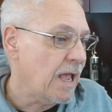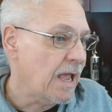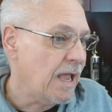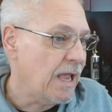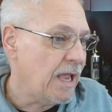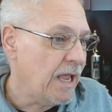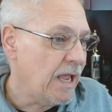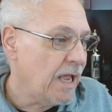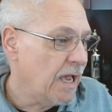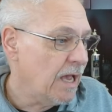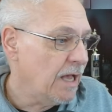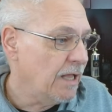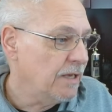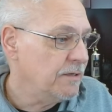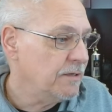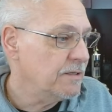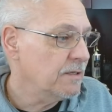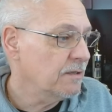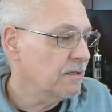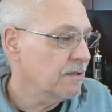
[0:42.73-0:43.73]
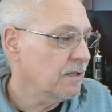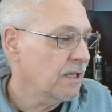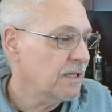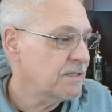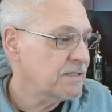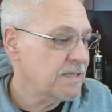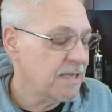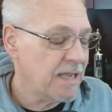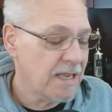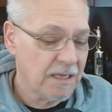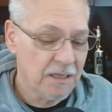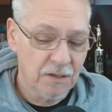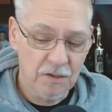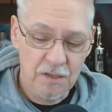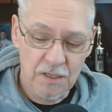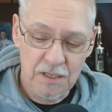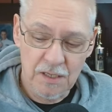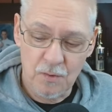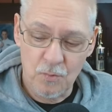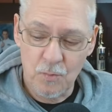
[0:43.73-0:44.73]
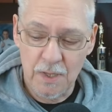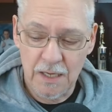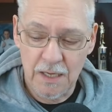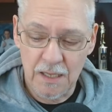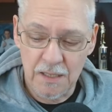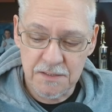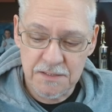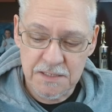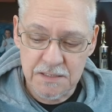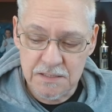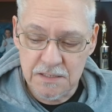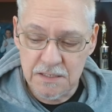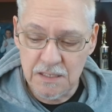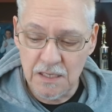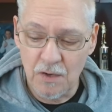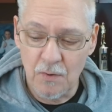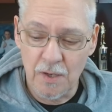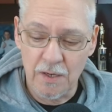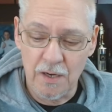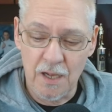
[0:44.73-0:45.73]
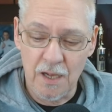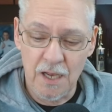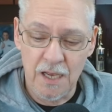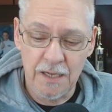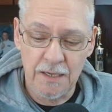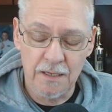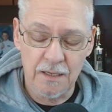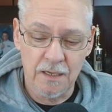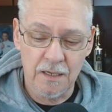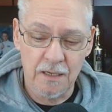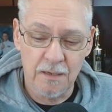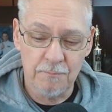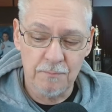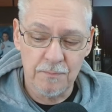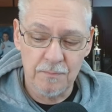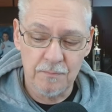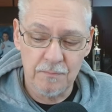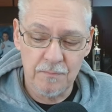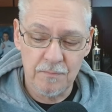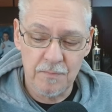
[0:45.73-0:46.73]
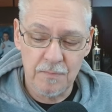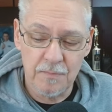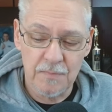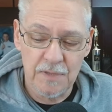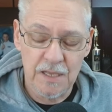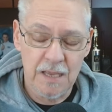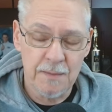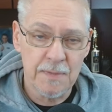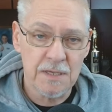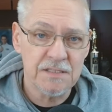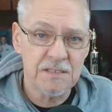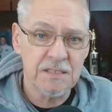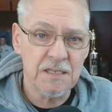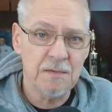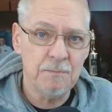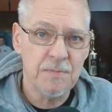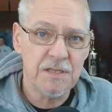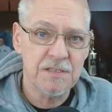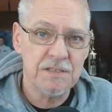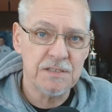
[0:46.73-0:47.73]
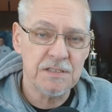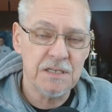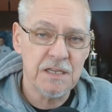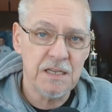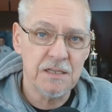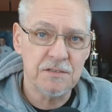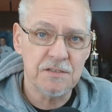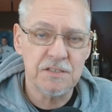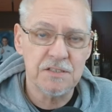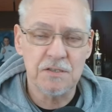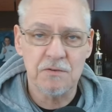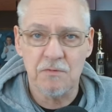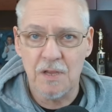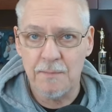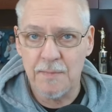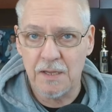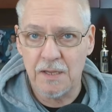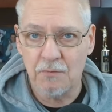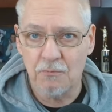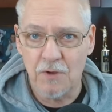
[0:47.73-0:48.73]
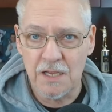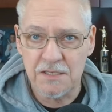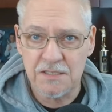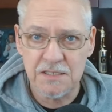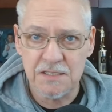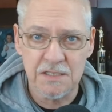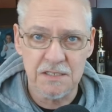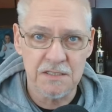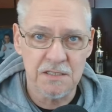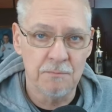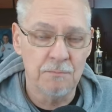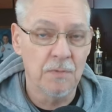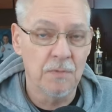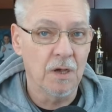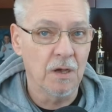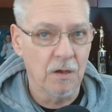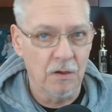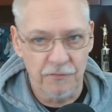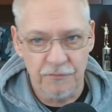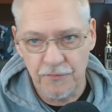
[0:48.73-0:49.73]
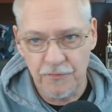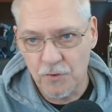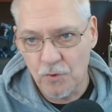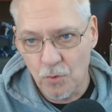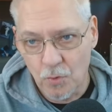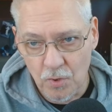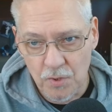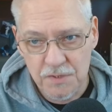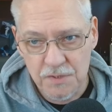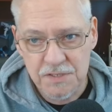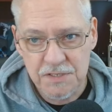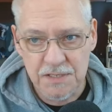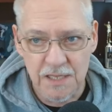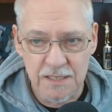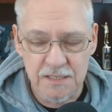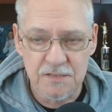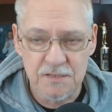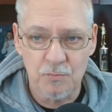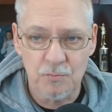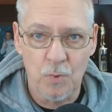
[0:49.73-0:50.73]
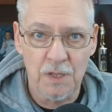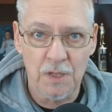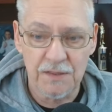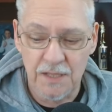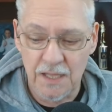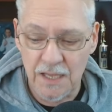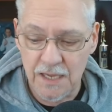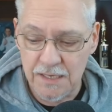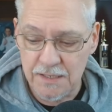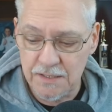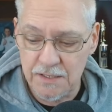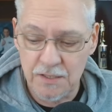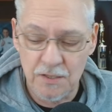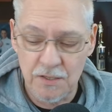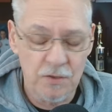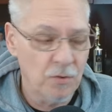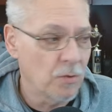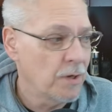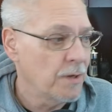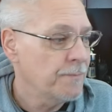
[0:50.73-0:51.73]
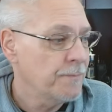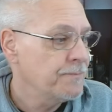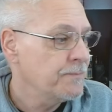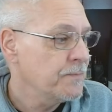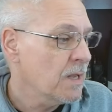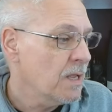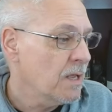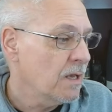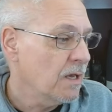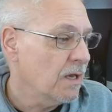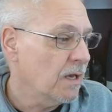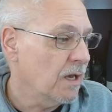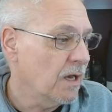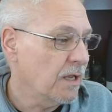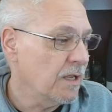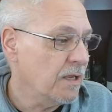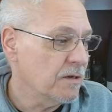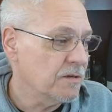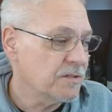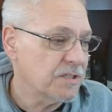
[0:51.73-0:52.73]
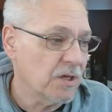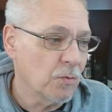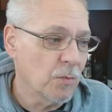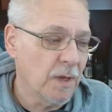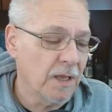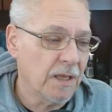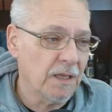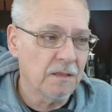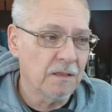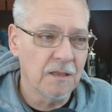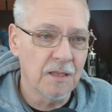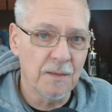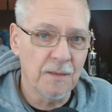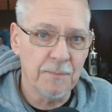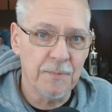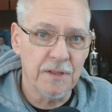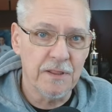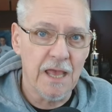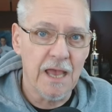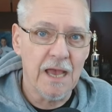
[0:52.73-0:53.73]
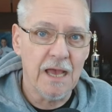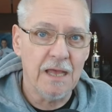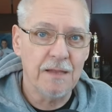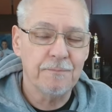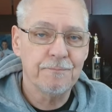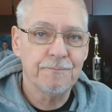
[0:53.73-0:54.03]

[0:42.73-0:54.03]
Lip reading: And let's take a look at what else is going on. MSNBC is screaming racism. Of course, that's what they do. Here's a quick clip of that.